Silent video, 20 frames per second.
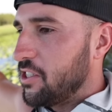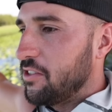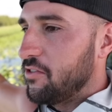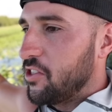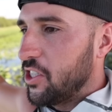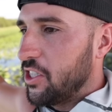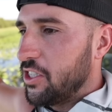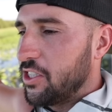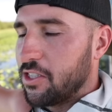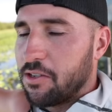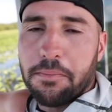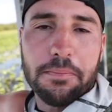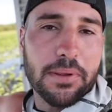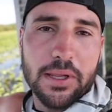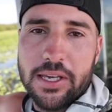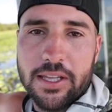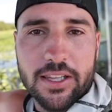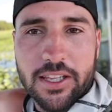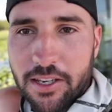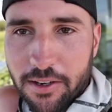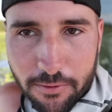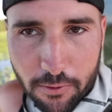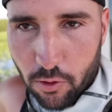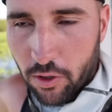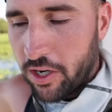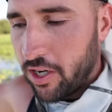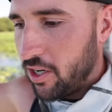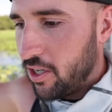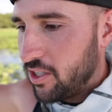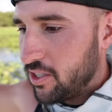have just completely
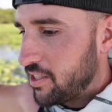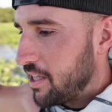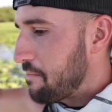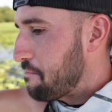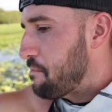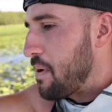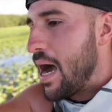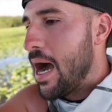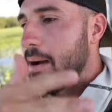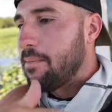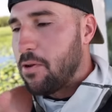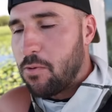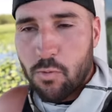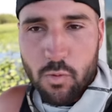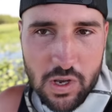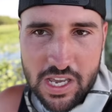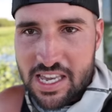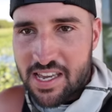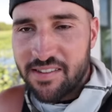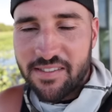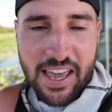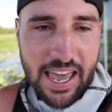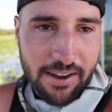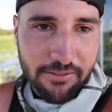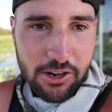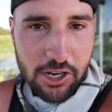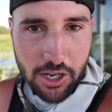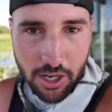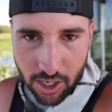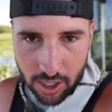avoided us. They bobbed and weaved
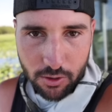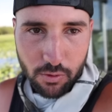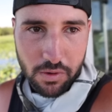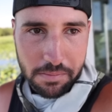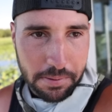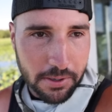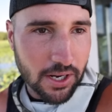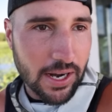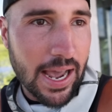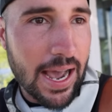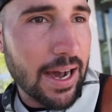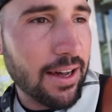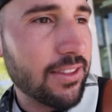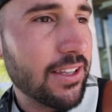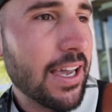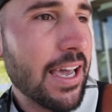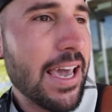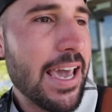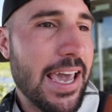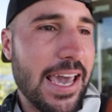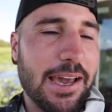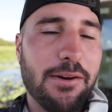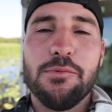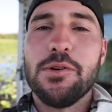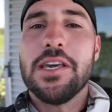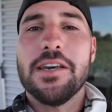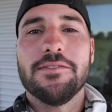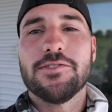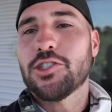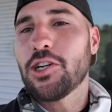every hook we put out, and
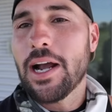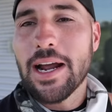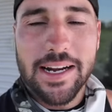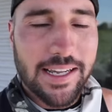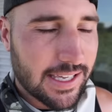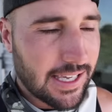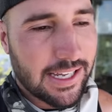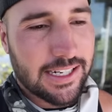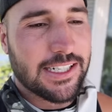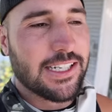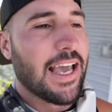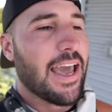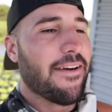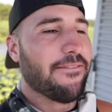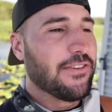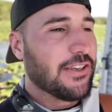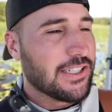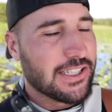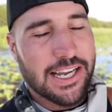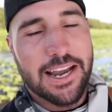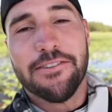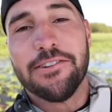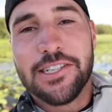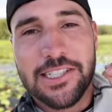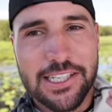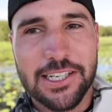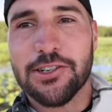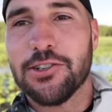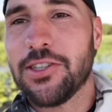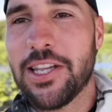we have tried to catch catfish every
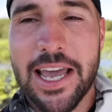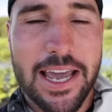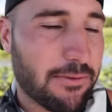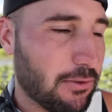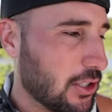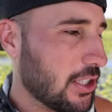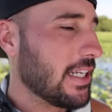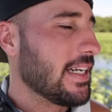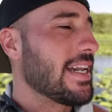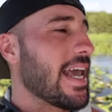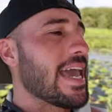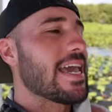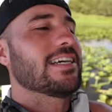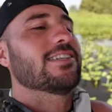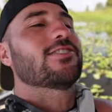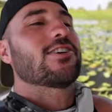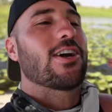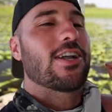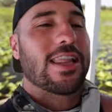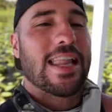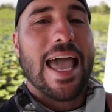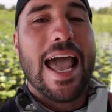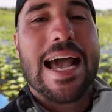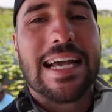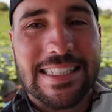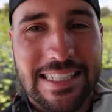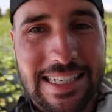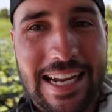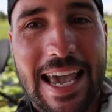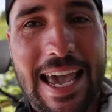single day. Well, today is our
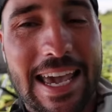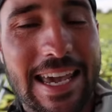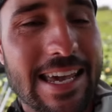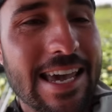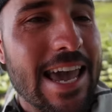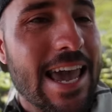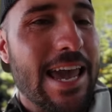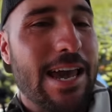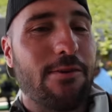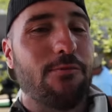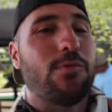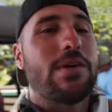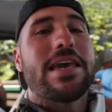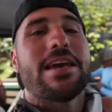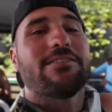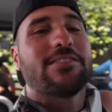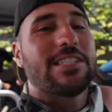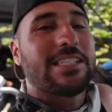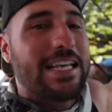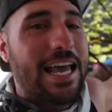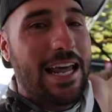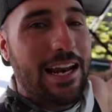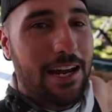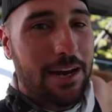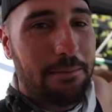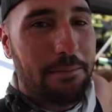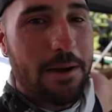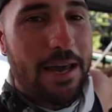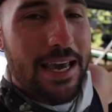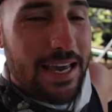last day, and we have set
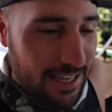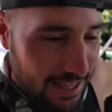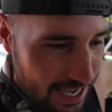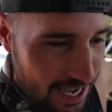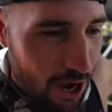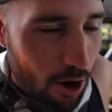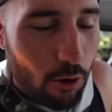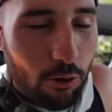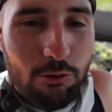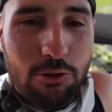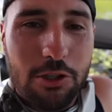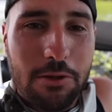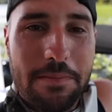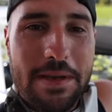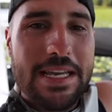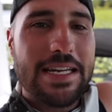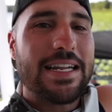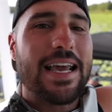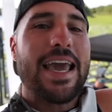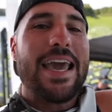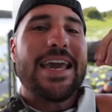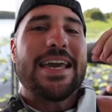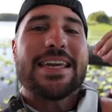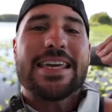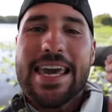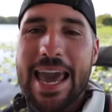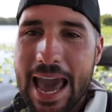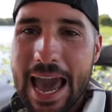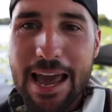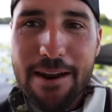up the ultimate
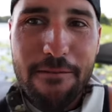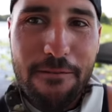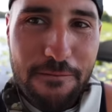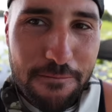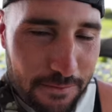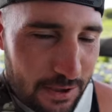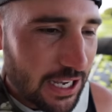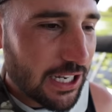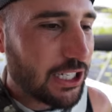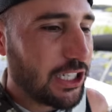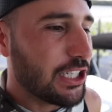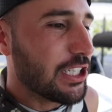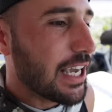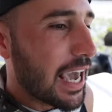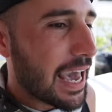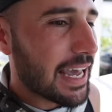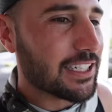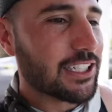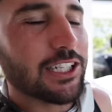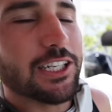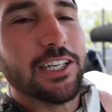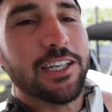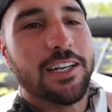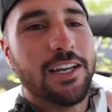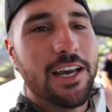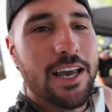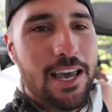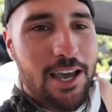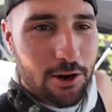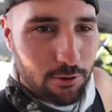catfish catching
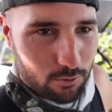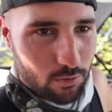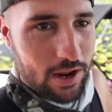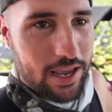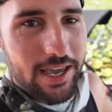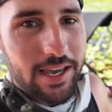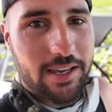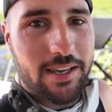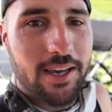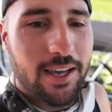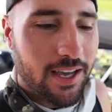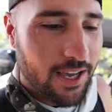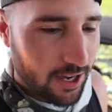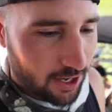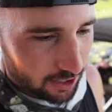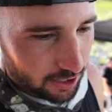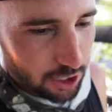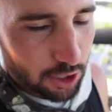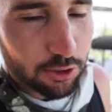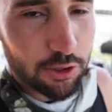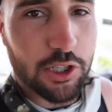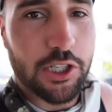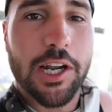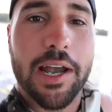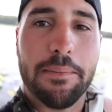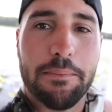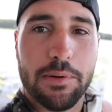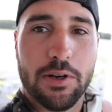rig on the old jet